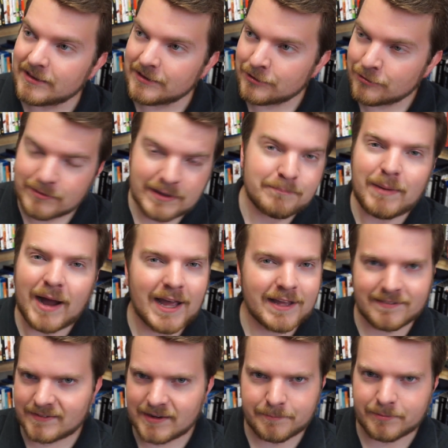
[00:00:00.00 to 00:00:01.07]
you can buy
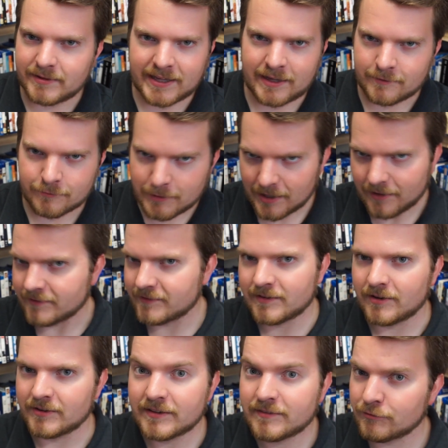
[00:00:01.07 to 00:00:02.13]
it separately as well.
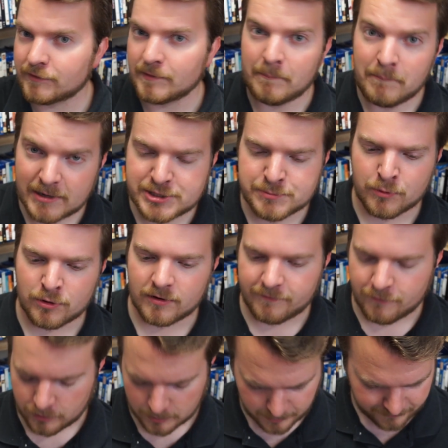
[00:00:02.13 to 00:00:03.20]
So this was a much more
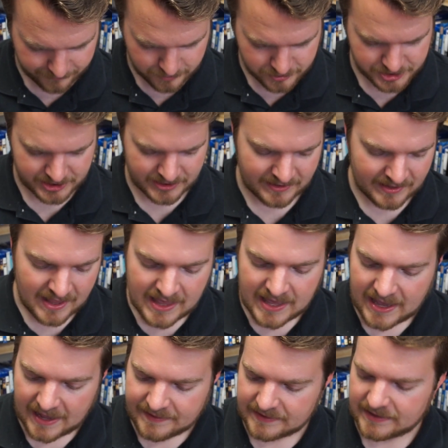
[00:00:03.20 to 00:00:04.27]
affordable version.
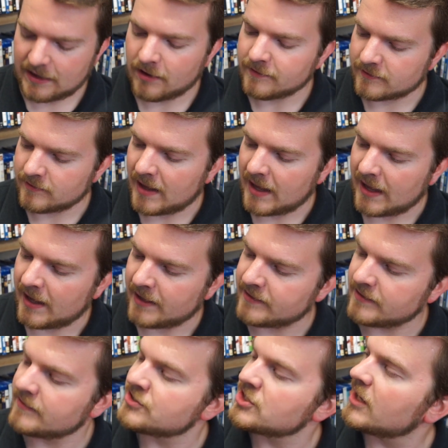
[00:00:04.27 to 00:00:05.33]
And then they also had
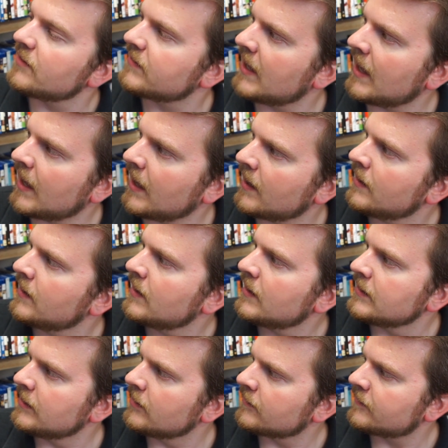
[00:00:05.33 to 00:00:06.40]
JFK,
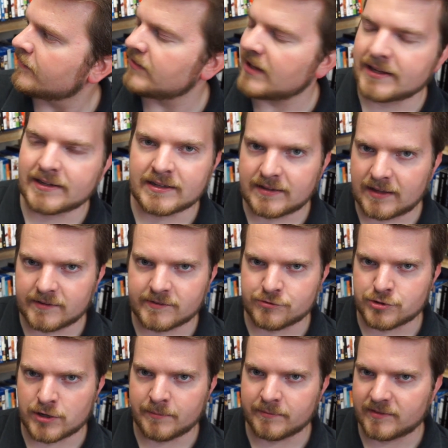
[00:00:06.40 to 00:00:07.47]
Years of Lightning, Days of
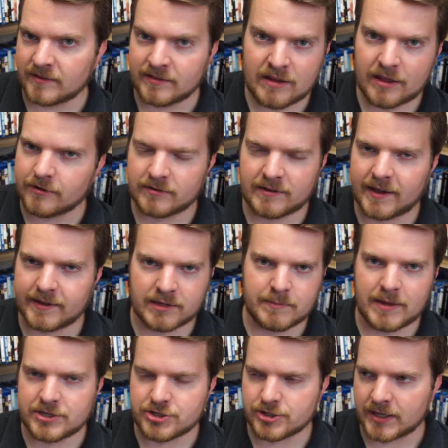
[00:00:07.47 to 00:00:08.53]
Drums, another
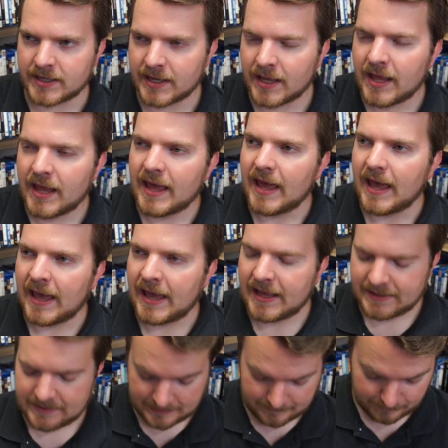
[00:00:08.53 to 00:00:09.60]
documentary.
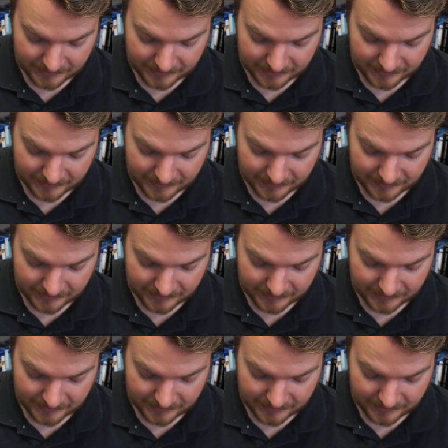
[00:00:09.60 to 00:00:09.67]
And